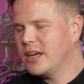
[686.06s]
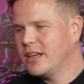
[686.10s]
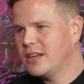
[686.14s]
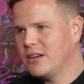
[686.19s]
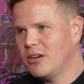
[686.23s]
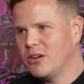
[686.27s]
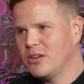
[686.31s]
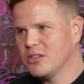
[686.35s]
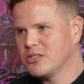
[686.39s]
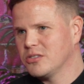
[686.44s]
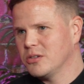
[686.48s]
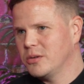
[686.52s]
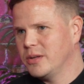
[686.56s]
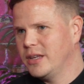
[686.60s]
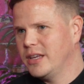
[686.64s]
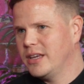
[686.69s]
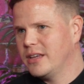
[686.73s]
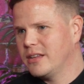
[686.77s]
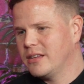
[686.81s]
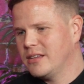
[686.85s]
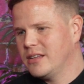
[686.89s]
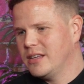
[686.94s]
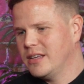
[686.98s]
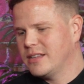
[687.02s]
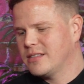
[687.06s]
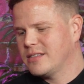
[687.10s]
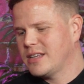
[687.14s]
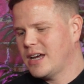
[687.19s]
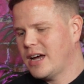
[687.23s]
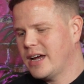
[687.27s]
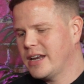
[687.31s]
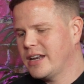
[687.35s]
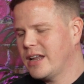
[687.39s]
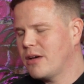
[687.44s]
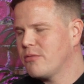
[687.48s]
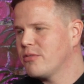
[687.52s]
And also you're
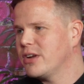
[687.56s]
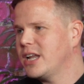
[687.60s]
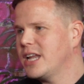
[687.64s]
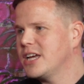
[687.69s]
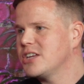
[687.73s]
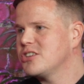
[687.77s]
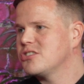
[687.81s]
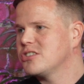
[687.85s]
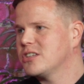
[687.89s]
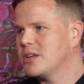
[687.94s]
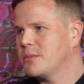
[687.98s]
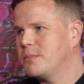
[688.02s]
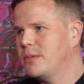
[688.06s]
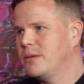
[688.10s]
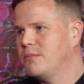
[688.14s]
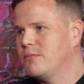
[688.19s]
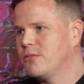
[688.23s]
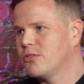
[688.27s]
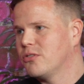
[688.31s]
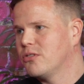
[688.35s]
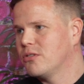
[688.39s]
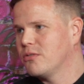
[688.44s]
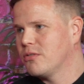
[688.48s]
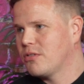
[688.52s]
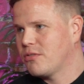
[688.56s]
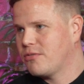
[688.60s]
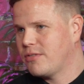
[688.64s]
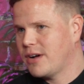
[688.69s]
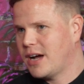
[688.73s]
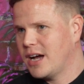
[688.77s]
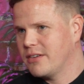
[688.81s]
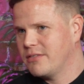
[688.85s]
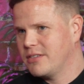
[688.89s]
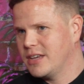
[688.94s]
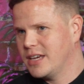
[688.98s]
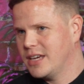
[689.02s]
tying that relationship in for another
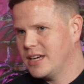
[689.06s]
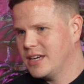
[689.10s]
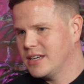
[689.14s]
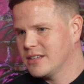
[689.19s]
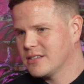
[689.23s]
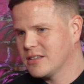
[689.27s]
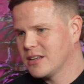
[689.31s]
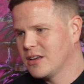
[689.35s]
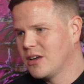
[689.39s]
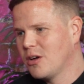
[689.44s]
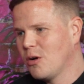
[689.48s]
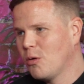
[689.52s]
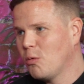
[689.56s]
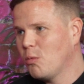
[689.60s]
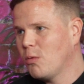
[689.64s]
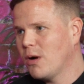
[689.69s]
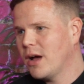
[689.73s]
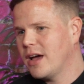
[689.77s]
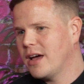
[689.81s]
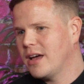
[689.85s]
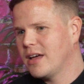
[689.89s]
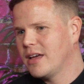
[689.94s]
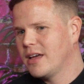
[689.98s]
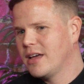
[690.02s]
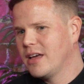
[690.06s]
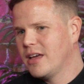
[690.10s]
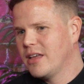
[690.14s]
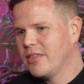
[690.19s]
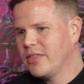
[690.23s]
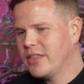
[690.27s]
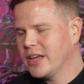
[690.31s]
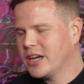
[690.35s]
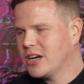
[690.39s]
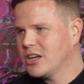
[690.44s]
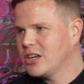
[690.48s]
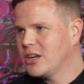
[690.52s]
5 years, where
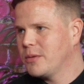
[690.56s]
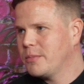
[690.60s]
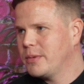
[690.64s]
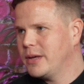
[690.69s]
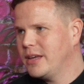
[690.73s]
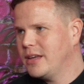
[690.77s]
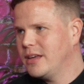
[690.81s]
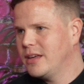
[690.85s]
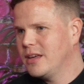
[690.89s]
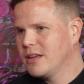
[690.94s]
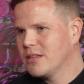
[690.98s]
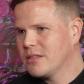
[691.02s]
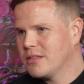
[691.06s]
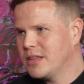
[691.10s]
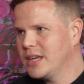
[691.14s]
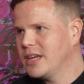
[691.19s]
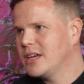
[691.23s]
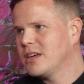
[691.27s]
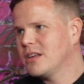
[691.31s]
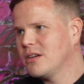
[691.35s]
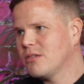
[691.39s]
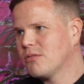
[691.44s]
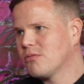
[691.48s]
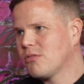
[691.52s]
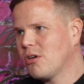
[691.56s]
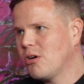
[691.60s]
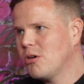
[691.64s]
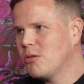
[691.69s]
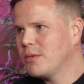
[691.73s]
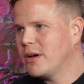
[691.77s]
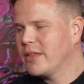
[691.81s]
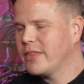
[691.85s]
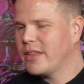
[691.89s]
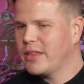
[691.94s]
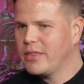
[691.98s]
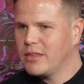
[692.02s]
they're going to be thinking of
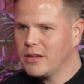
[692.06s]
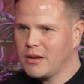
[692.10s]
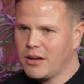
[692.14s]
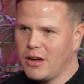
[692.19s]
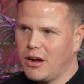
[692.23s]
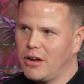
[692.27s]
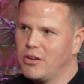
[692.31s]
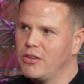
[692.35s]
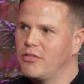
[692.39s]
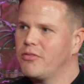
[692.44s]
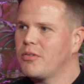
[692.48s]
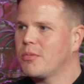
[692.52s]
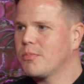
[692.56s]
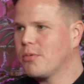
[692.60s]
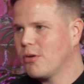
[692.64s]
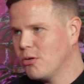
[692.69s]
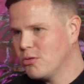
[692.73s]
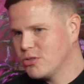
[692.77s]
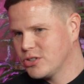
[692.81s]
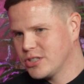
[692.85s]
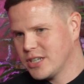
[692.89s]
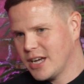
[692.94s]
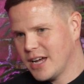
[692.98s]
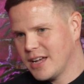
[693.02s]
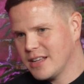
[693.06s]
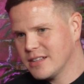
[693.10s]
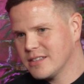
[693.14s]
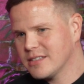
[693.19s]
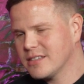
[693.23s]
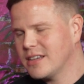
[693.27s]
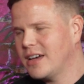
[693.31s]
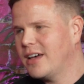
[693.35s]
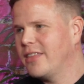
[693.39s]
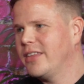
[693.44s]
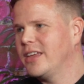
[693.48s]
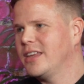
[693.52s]
Roma and then they've got another project
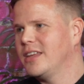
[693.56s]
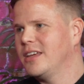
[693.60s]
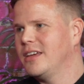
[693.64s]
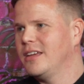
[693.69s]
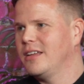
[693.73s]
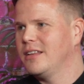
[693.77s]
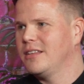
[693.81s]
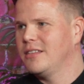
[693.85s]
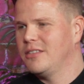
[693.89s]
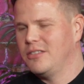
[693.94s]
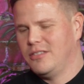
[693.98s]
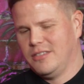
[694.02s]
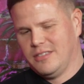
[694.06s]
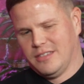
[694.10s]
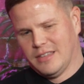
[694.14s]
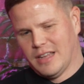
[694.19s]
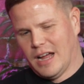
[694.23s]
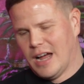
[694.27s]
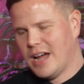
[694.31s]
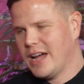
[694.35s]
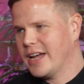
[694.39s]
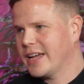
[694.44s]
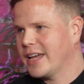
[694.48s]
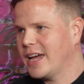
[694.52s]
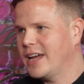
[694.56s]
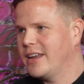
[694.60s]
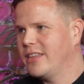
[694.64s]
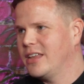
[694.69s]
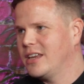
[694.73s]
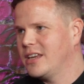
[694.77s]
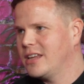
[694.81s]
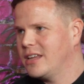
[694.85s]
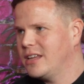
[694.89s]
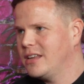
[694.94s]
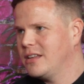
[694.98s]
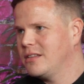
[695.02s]
and then you can start again and then
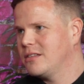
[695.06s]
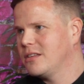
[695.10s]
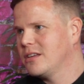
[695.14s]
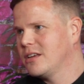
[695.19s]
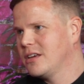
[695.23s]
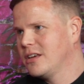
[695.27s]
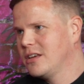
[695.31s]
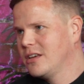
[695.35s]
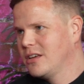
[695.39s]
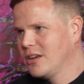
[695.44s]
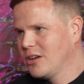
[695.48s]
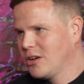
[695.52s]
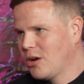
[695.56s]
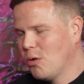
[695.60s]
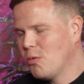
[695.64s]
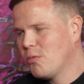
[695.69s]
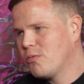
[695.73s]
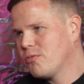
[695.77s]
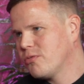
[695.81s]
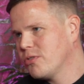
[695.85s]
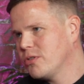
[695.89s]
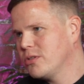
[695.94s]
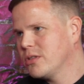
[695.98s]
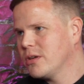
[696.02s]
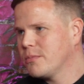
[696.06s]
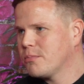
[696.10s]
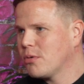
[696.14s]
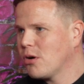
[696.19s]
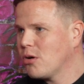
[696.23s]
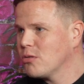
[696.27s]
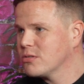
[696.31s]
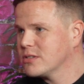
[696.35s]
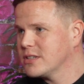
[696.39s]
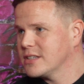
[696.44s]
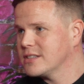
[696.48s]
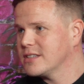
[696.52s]
you can go through the
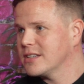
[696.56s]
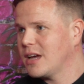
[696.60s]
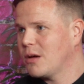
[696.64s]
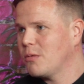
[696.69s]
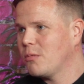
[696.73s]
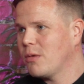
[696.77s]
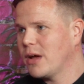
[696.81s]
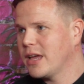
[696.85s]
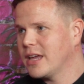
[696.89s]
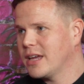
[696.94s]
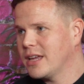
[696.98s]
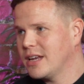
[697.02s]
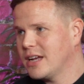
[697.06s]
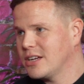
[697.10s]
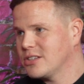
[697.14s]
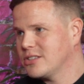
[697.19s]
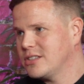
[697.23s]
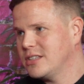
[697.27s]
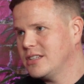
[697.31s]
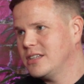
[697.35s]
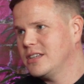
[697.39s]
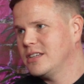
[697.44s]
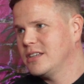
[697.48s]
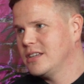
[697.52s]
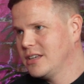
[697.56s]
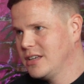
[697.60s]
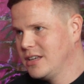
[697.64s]
process again where you can actually